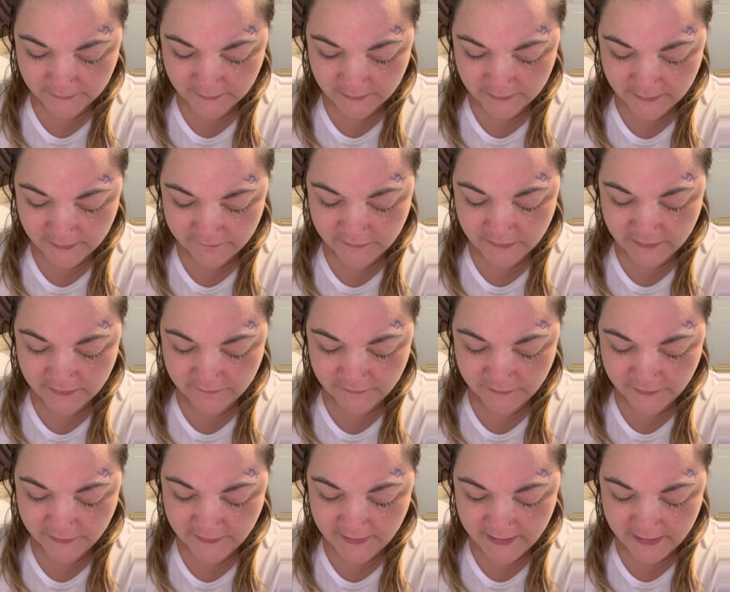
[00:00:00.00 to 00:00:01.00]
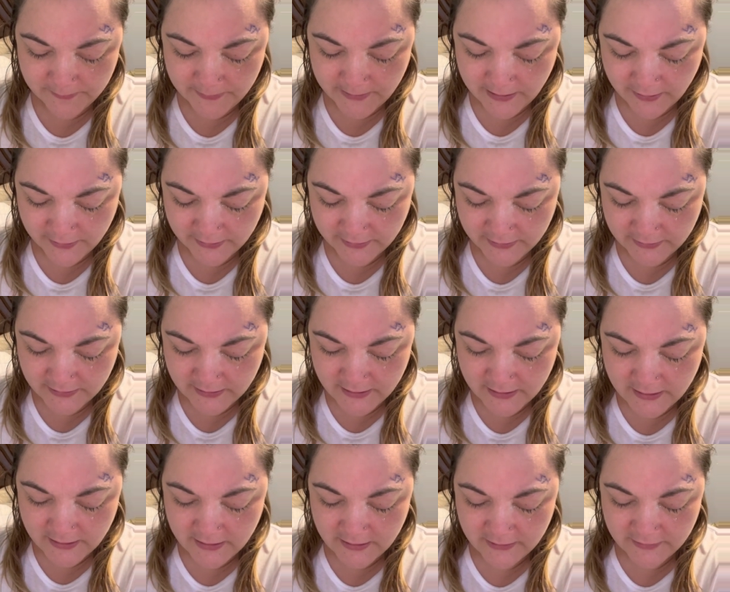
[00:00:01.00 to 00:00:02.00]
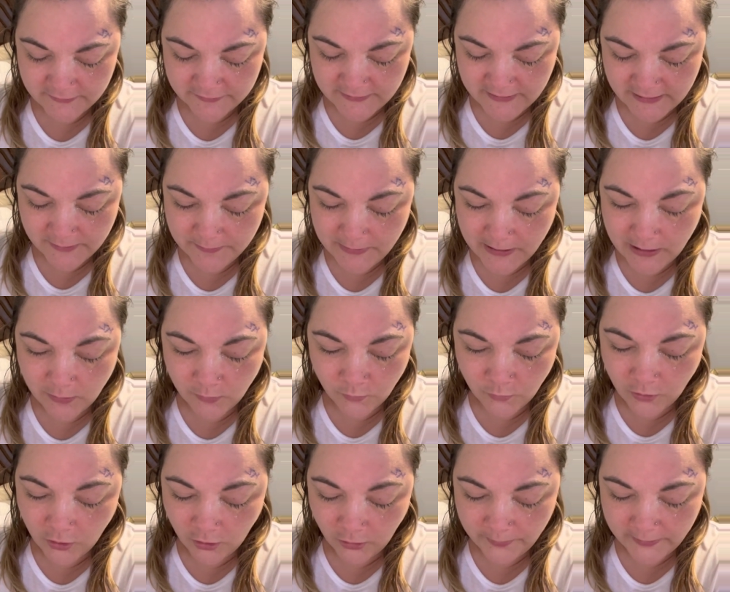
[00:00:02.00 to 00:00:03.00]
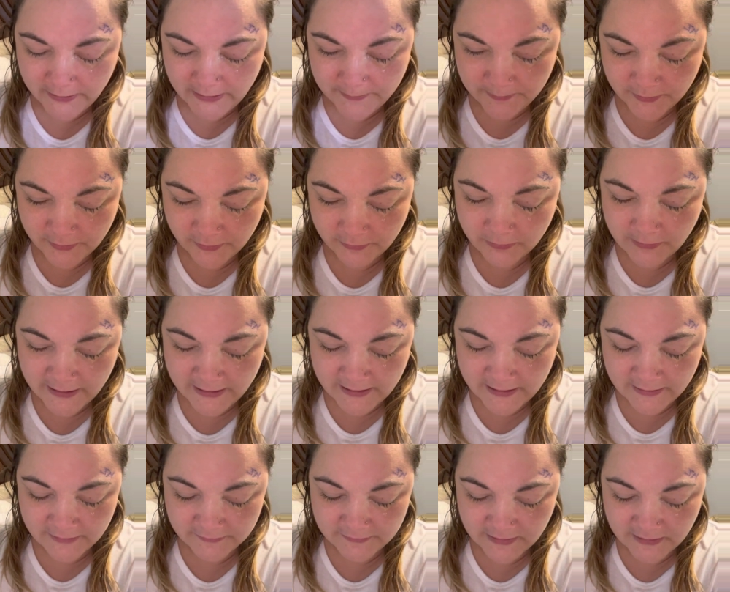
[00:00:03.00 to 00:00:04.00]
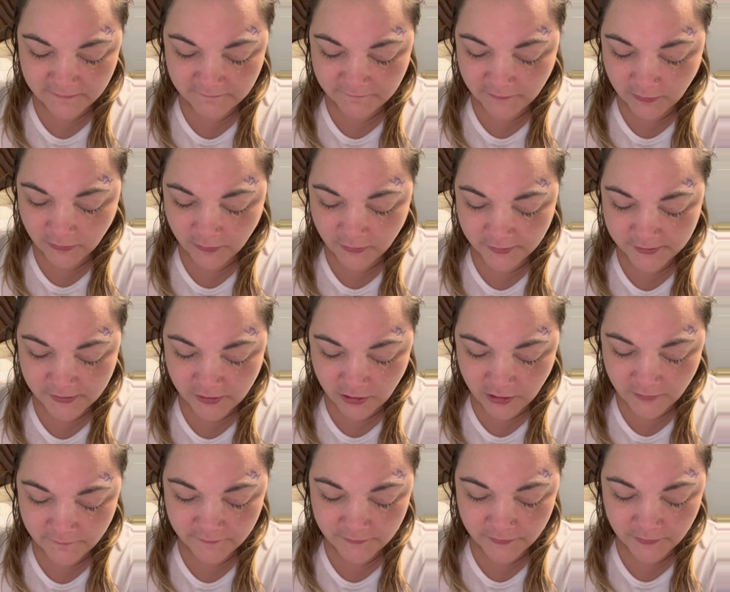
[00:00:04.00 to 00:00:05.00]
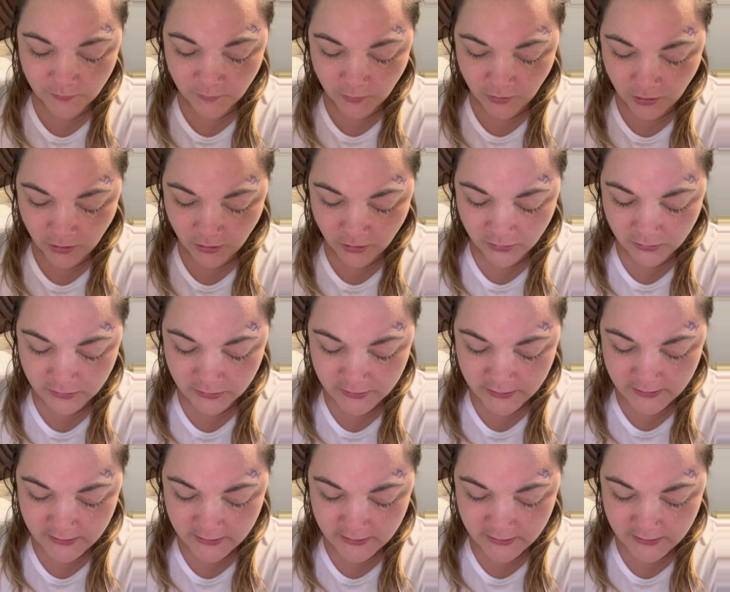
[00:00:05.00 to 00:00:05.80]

if you think about it, think about wallpaper, right, that falls off of the wall.